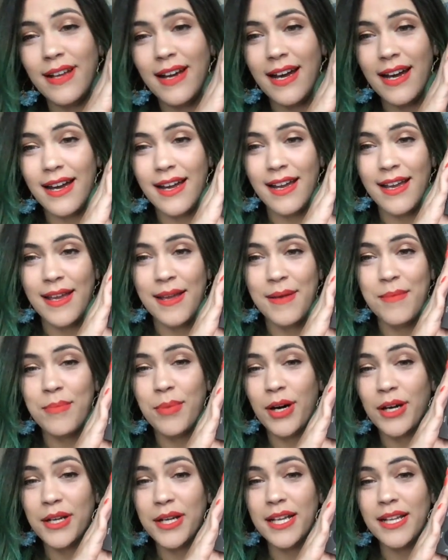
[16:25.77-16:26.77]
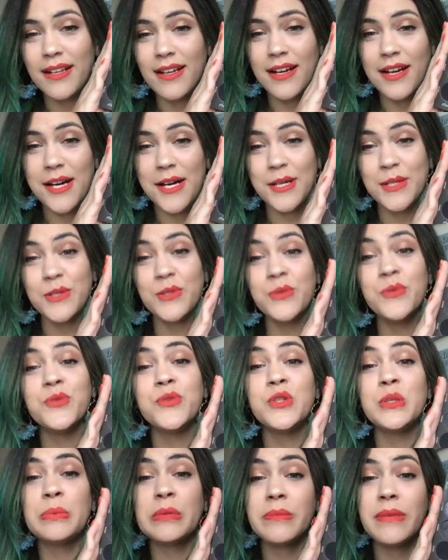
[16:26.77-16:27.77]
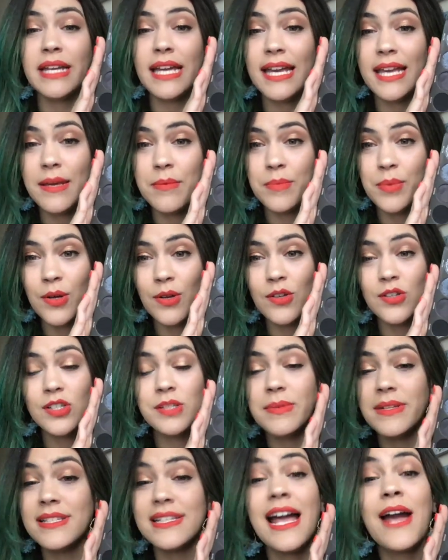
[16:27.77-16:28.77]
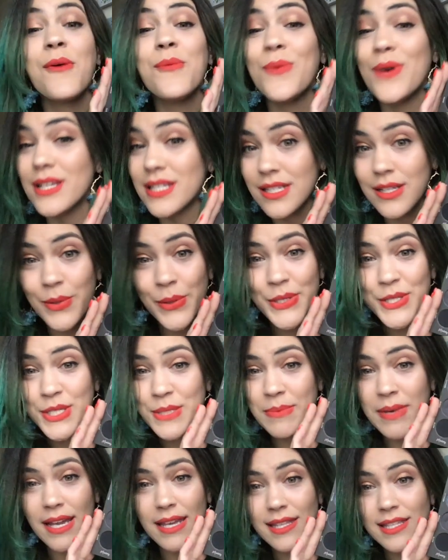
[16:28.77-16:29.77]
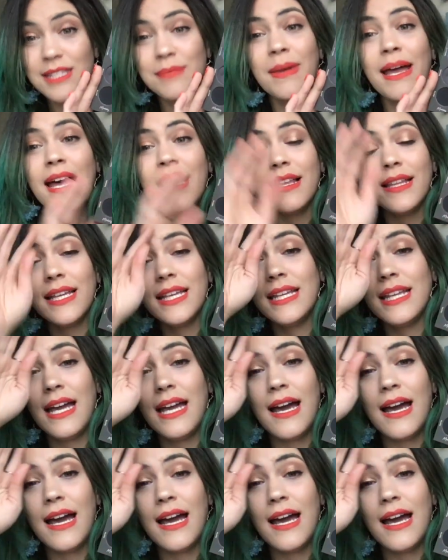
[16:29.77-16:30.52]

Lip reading: I bought it on super mega impulse because I wasn't going to buy this palette.